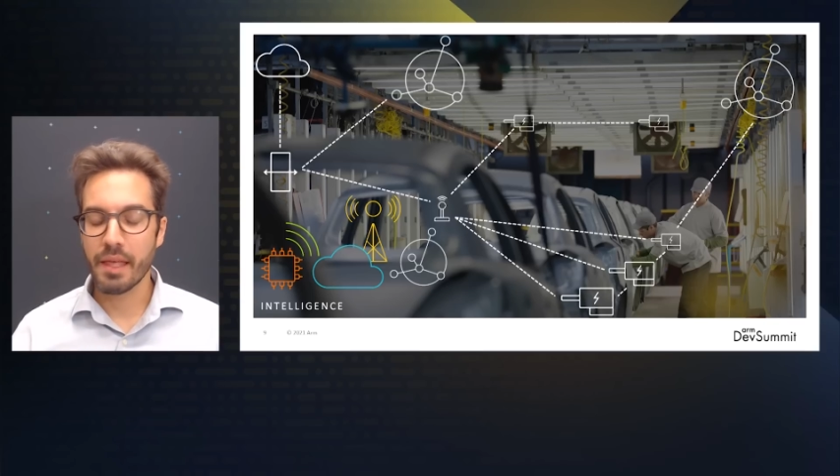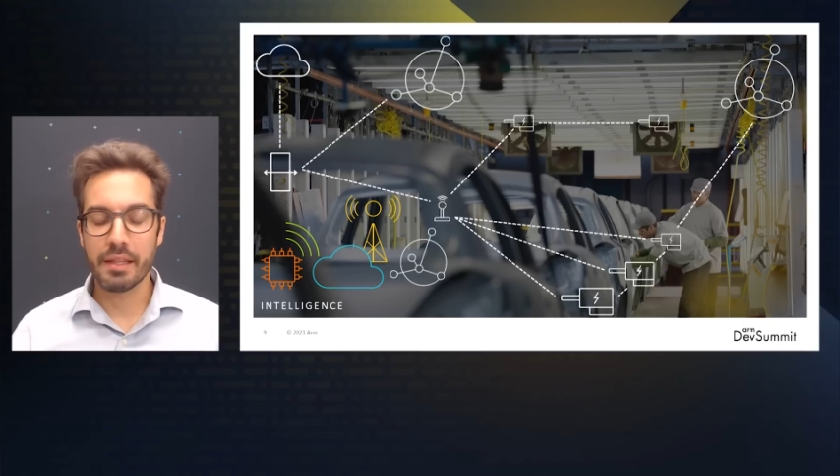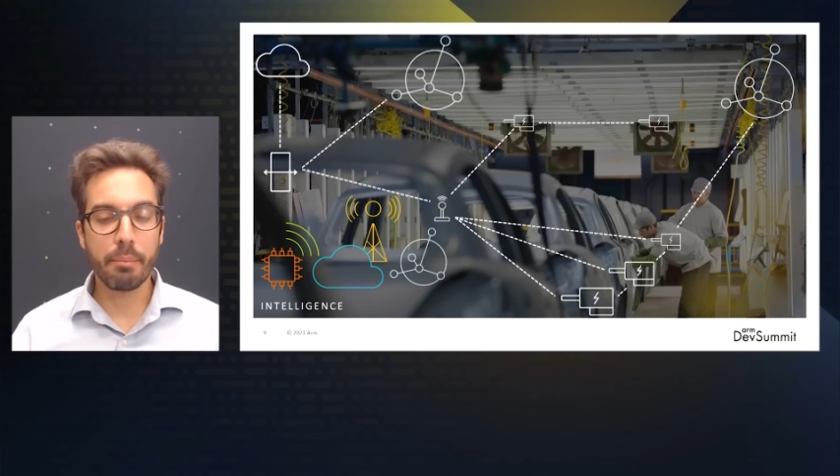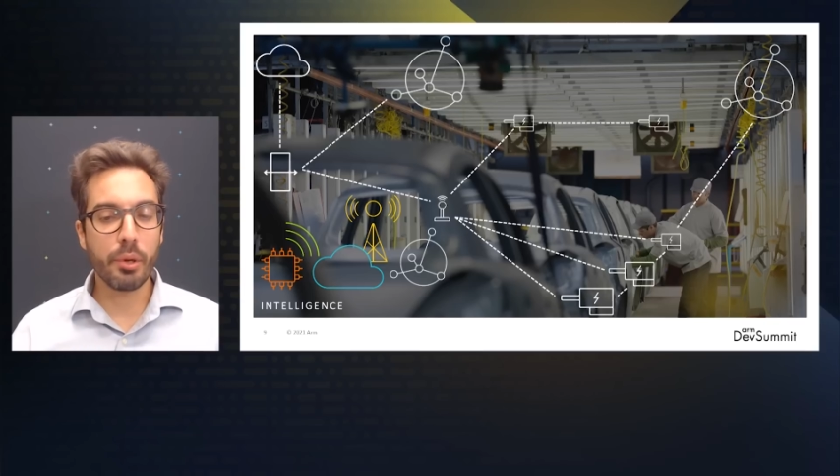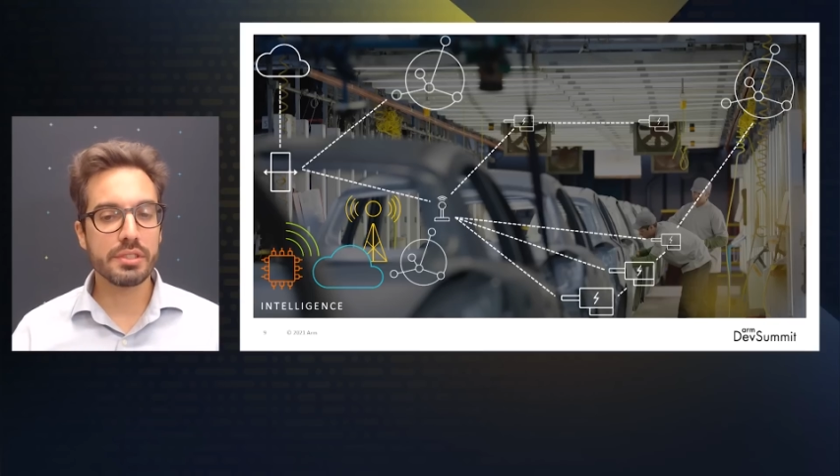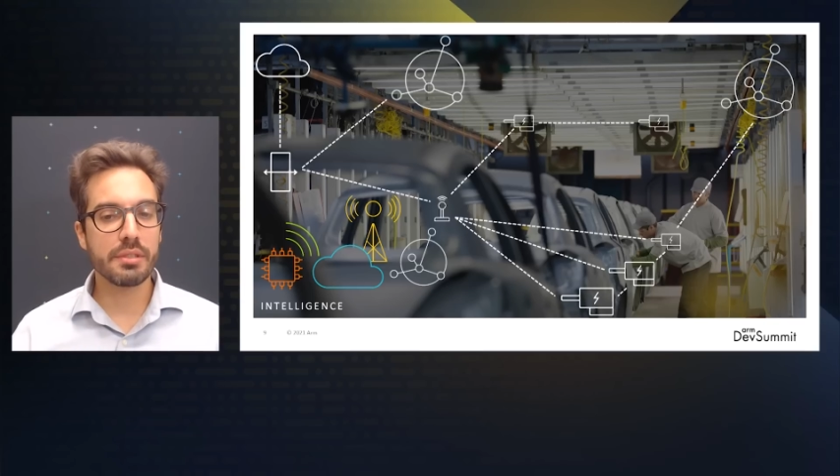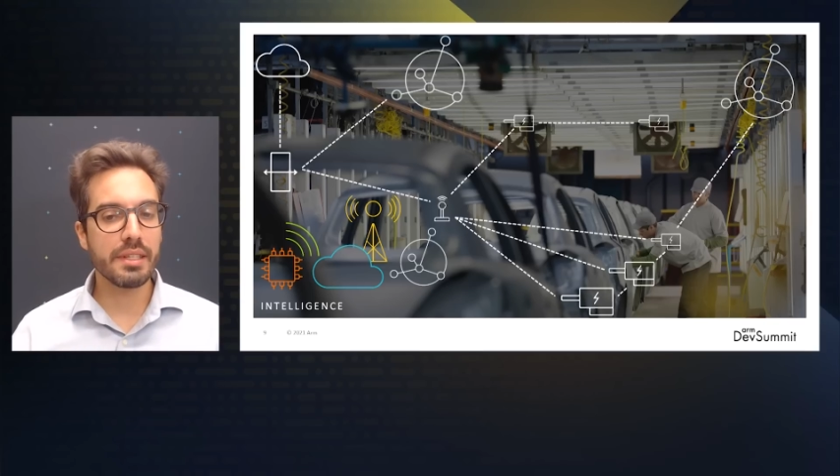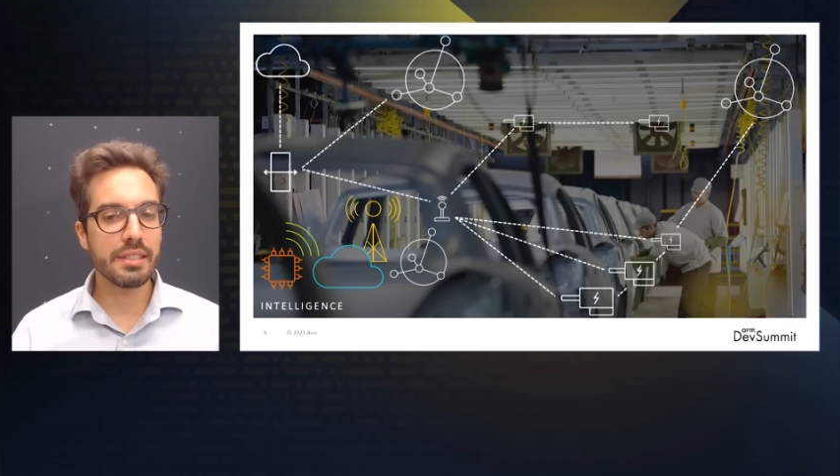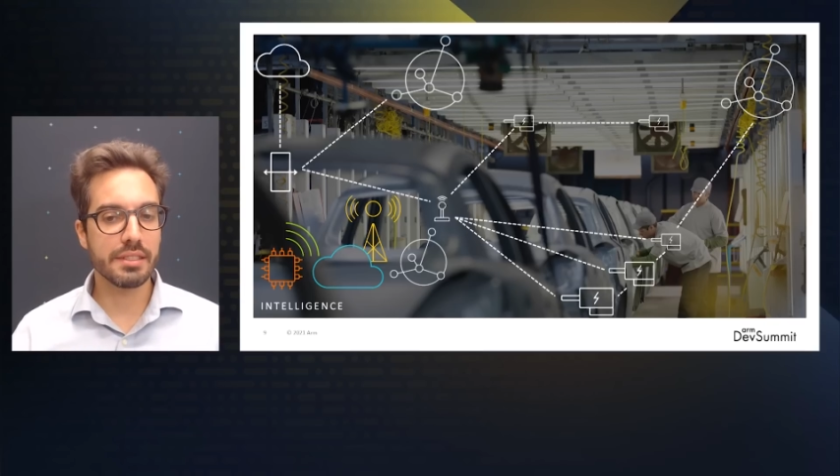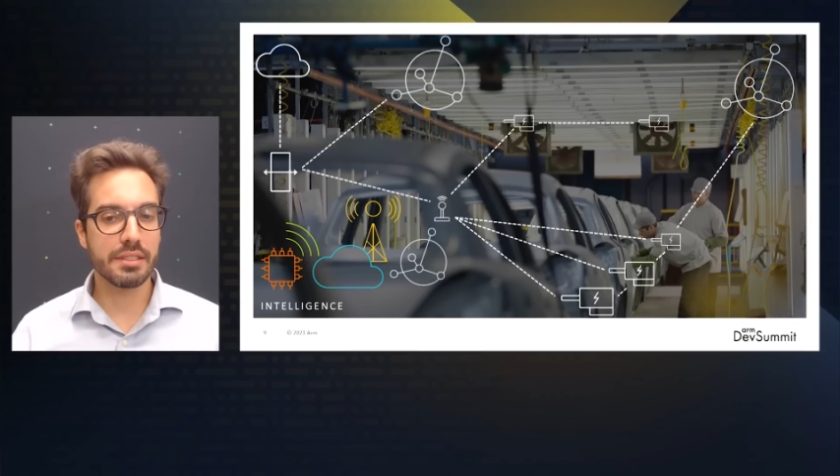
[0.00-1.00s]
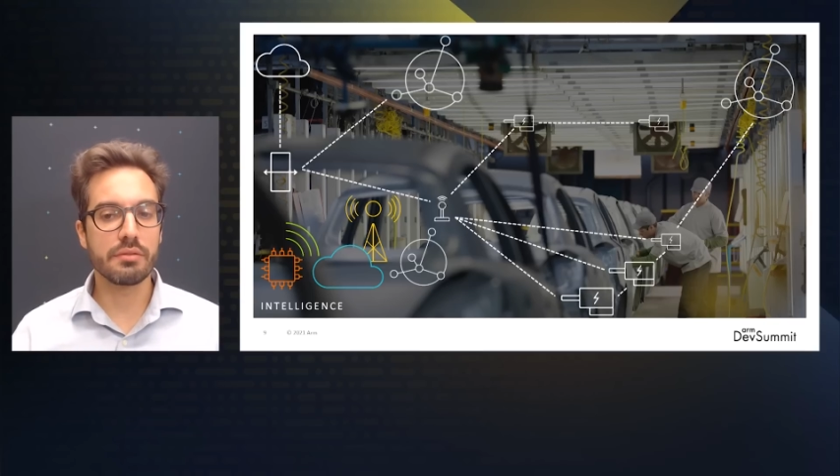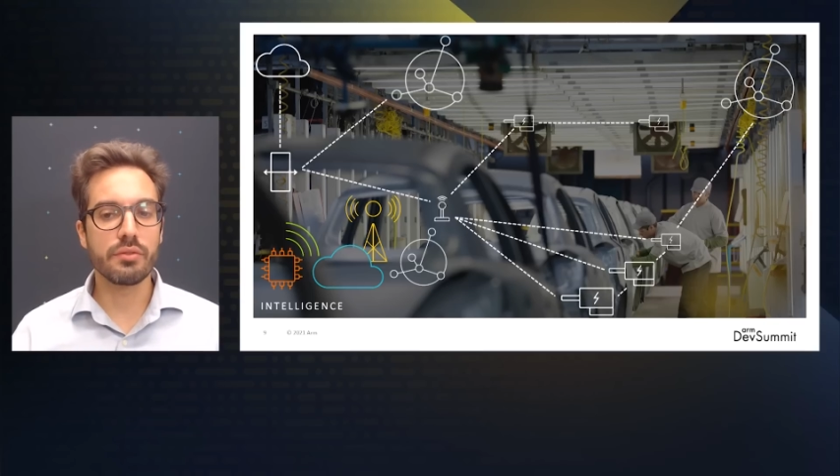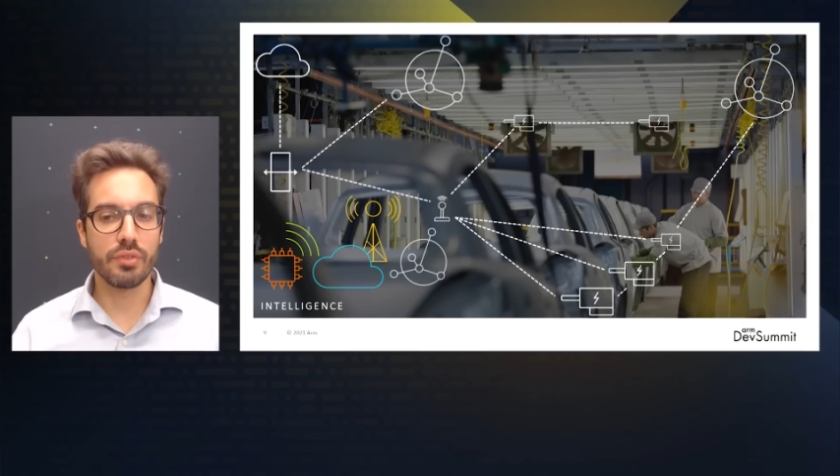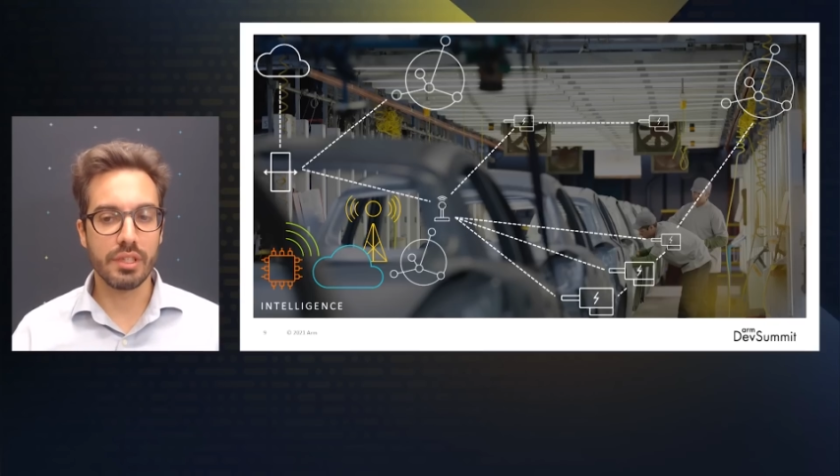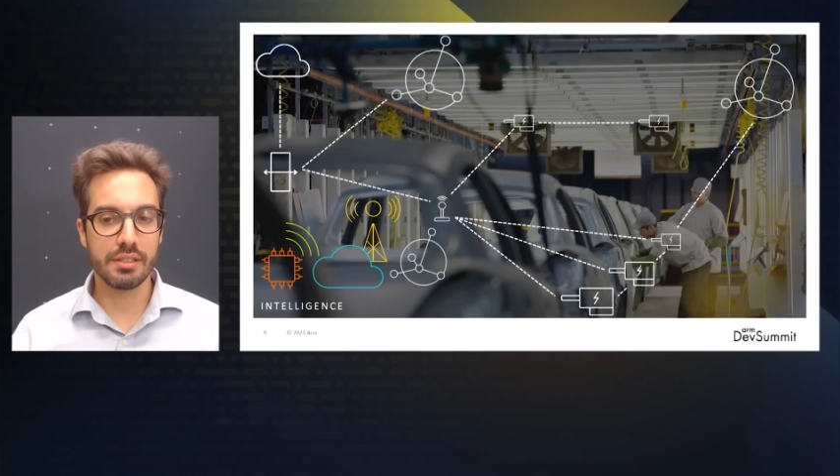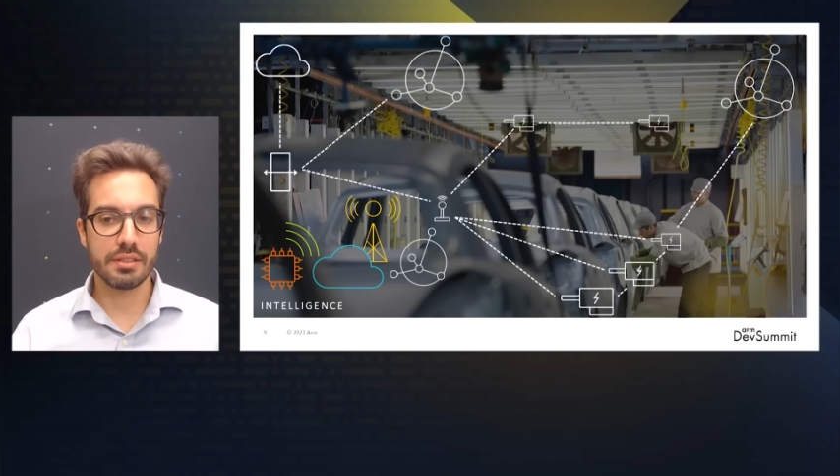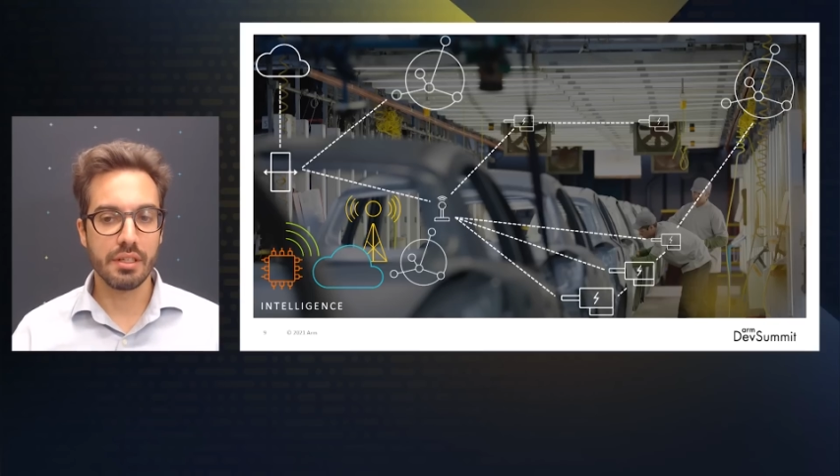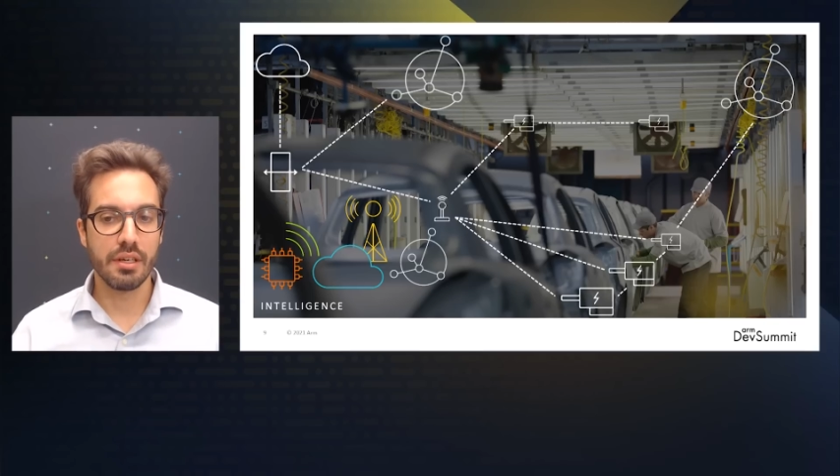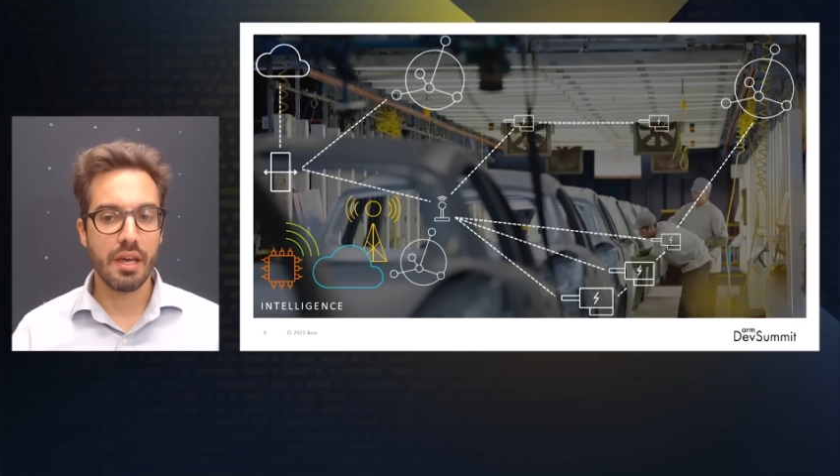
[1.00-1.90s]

The possibilities are infinite,